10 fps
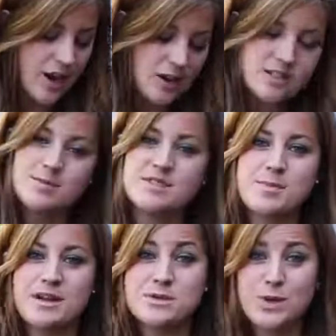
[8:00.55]
there are some
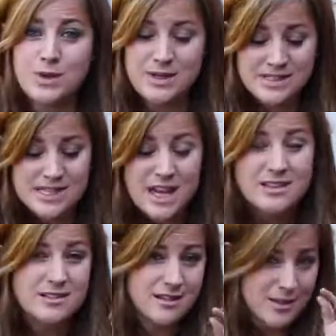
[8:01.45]
spots where you can see
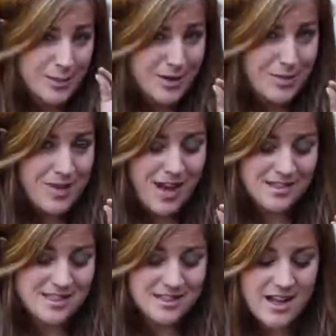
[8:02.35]
a little bit of
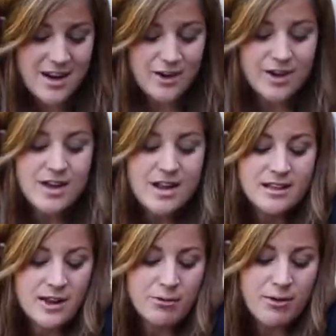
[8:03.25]
plastic liner,
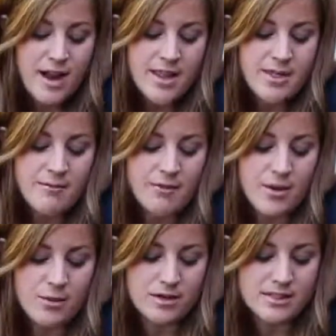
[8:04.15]
like right in the
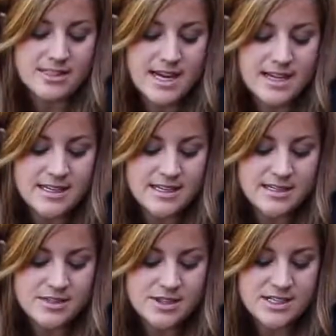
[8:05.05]
front where the sand
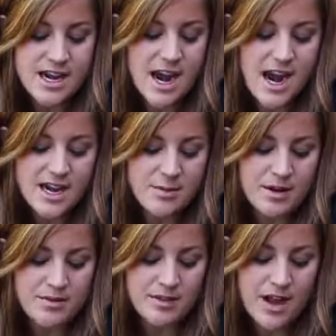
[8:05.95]
is. There's a tiny
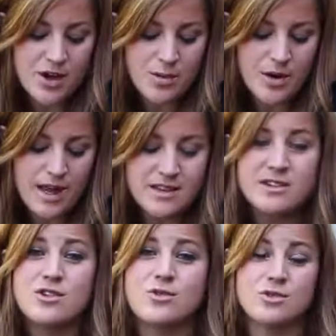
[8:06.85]
bit of a liner, but I
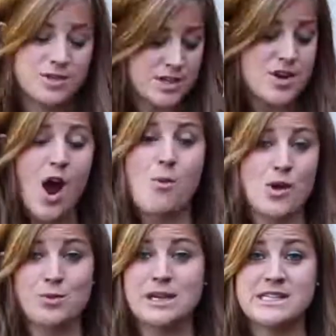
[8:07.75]
did not
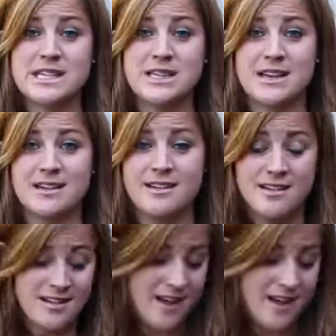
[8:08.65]
want to risk the